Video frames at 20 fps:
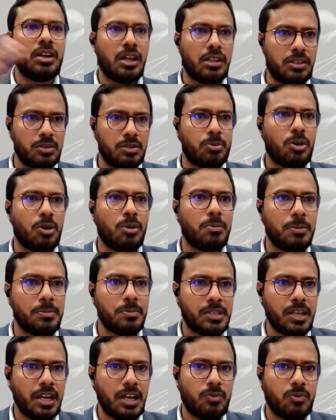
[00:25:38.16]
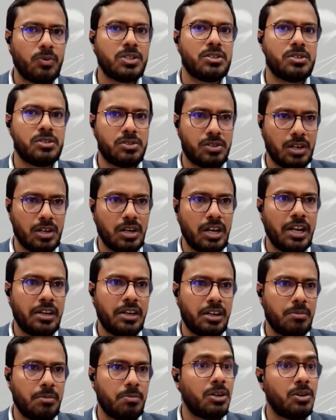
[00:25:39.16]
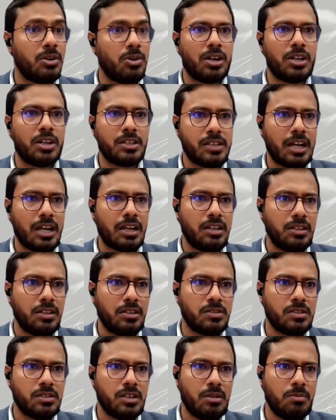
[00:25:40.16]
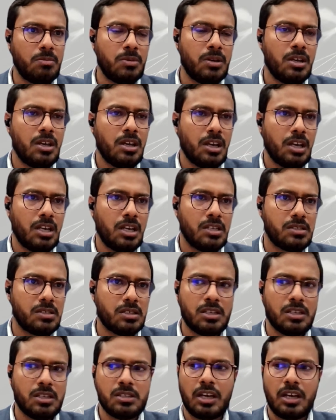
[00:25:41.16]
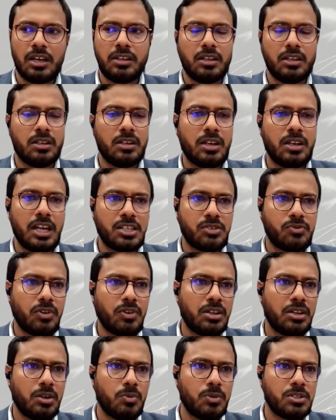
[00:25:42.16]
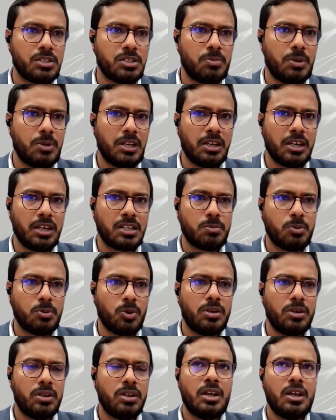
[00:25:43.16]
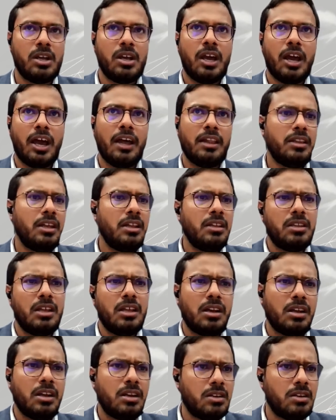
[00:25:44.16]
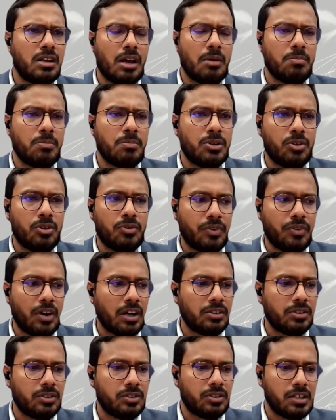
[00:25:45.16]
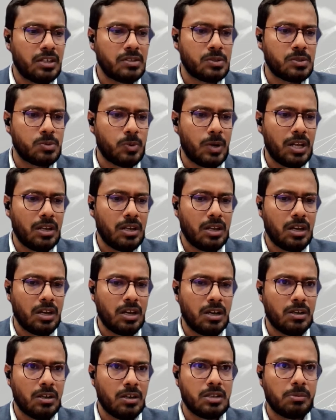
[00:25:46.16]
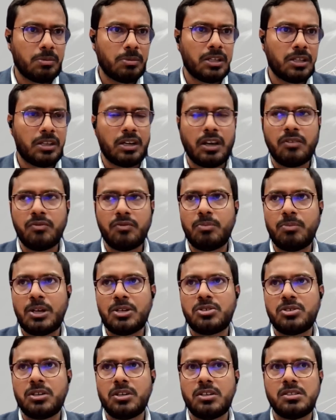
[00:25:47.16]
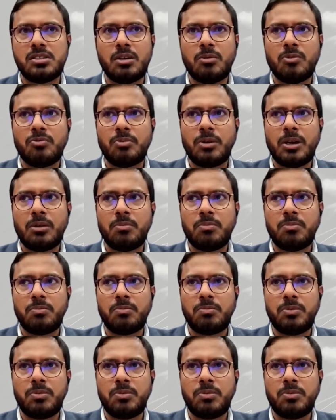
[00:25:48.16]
another problem set, which is related but not exactly the same, is I think the next frontier which is being explored. And then there are a number of other things as well. Something that I've mentioned in some of my